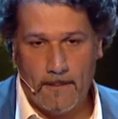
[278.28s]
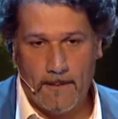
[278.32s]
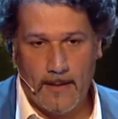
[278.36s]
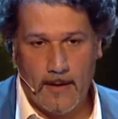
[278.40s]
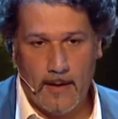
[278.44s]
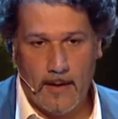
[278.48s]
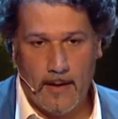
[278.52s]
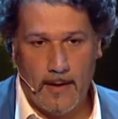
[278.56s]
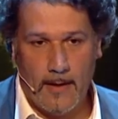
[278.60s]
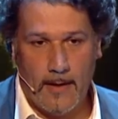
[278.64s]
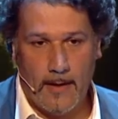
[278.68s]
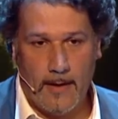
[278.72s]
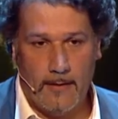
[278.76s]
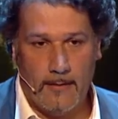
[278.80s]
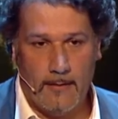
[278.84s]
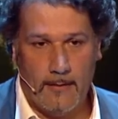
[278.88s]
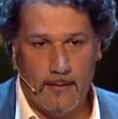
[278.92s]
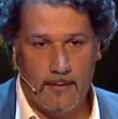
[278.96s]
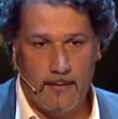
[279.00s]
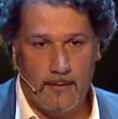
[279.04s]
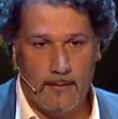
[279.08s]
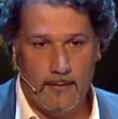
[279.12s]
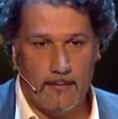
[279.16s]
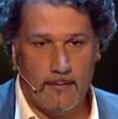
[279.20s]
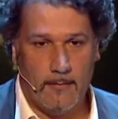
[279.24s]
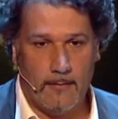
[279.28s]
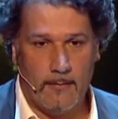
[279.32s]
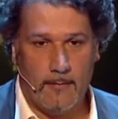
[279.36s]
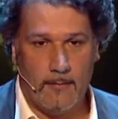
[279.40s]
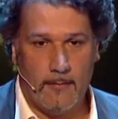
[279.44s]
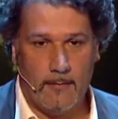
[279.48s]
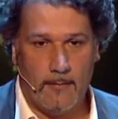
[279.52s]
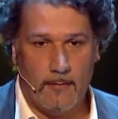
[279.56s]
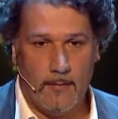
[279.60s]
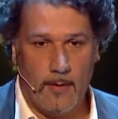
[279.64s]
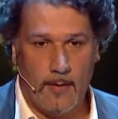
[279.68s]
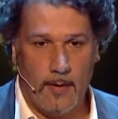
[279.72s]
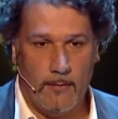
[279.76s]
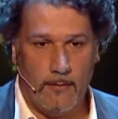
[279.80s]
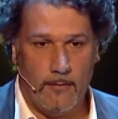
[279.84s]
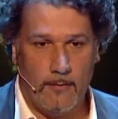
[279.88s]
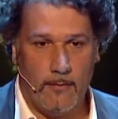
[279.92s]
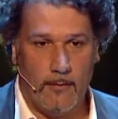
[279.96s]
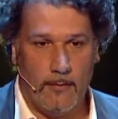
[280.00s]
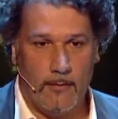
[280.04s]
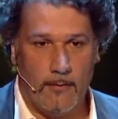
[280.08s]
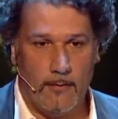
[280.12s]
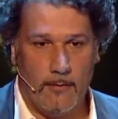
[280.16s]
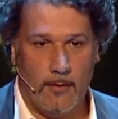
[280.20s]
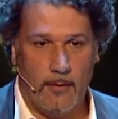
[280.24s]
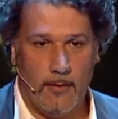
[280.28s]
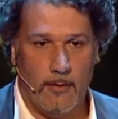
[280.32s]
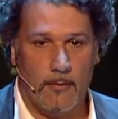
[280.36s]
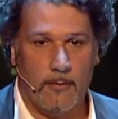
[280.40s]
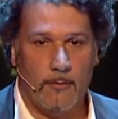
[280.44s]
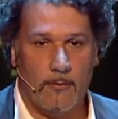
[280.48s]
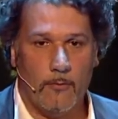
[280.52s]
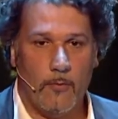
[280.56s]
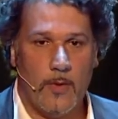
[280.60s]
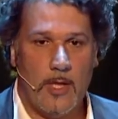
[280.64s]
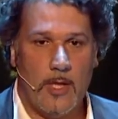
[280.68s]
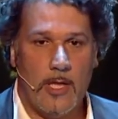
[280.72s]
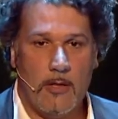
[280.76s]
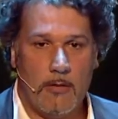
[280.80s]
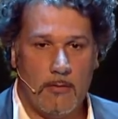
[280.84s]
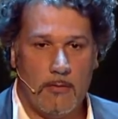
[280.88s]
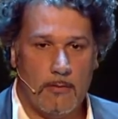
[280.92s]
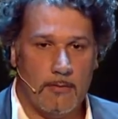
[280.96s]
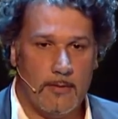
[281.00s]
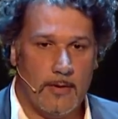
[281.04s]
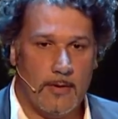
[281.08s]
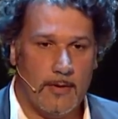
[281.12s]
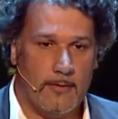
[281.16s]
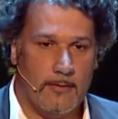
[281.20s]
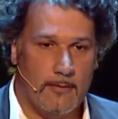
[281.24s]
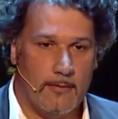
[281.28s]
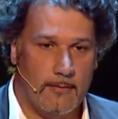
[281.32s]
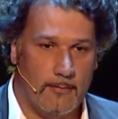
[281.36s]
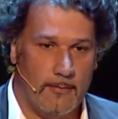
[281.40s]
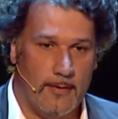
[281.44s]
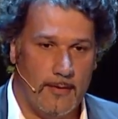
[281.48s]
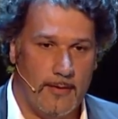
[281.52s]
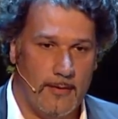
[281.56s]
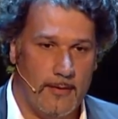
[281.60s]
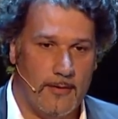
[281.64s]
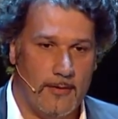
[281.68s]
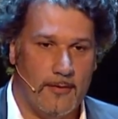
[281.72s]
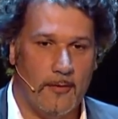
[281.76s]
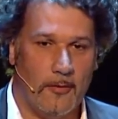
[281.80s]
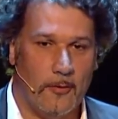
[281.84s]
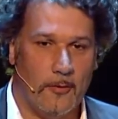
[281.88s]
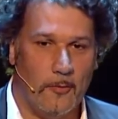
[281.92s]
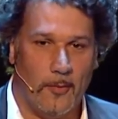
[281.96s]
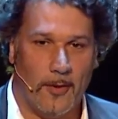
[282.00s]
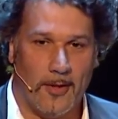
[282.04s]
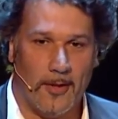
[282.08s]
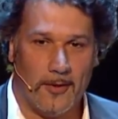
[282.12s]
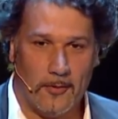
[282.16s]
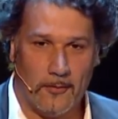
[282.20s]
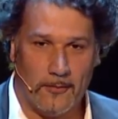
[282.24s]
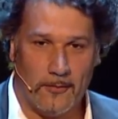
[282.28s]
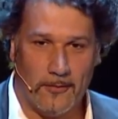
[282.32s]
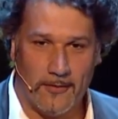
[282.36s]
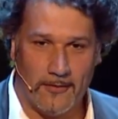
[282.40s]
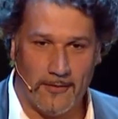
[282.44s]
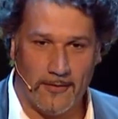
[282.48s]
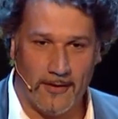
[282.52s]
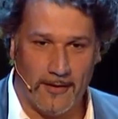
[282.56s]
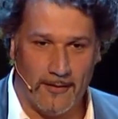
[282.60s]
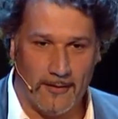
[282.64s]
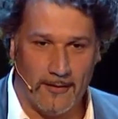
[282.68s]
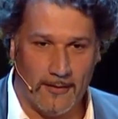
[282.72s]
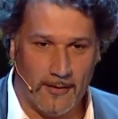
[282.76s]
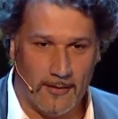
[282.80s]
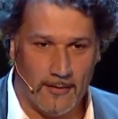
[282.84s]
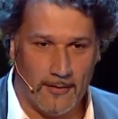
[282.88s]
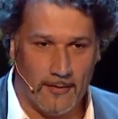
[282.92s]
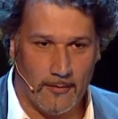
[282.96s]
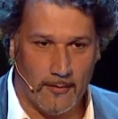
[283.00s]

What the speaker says: And if we know that this is not part of the standard.